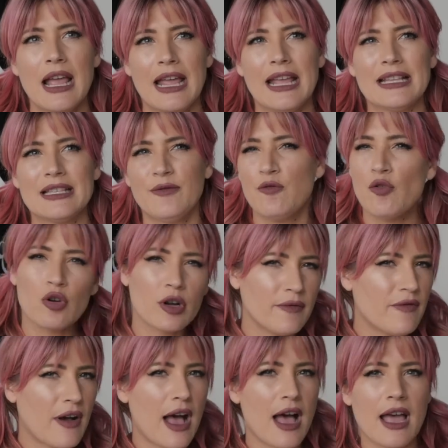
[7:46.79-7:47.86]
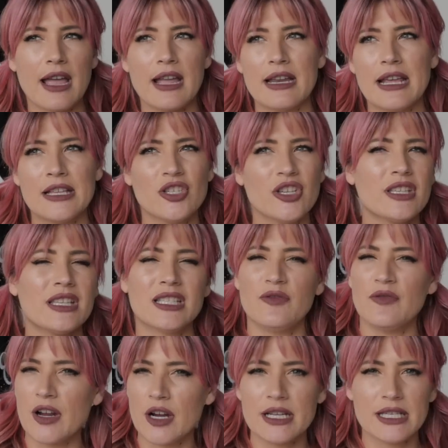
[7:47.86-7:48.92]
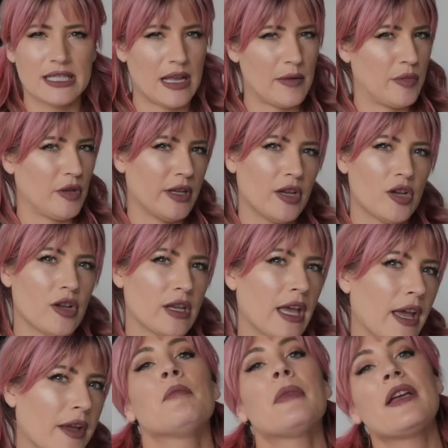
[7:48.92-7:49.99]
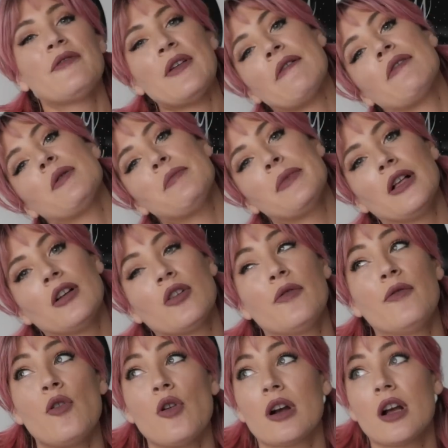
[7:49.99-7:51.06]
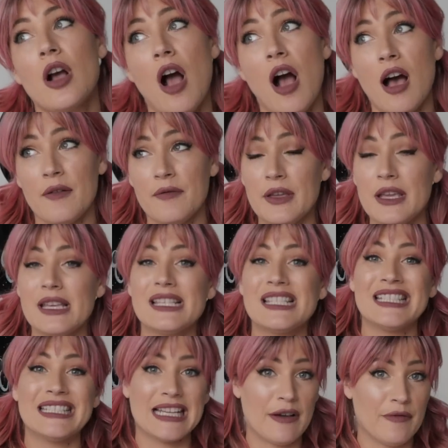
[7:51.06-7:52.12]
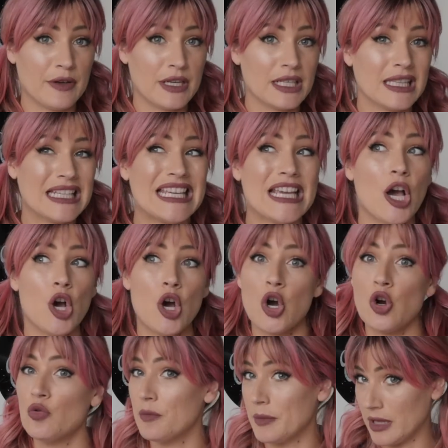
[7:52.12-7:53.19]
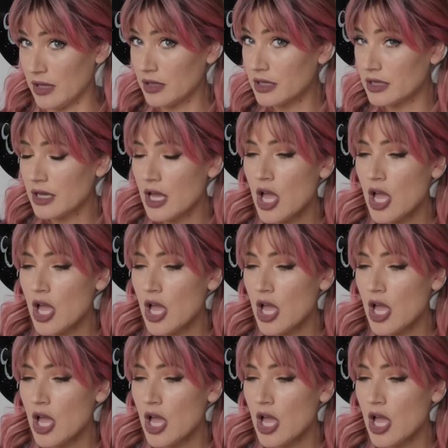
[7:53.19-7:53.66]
It's fortified. It's very stable in cooking. My favorite milk for coffee is definitely oat milk.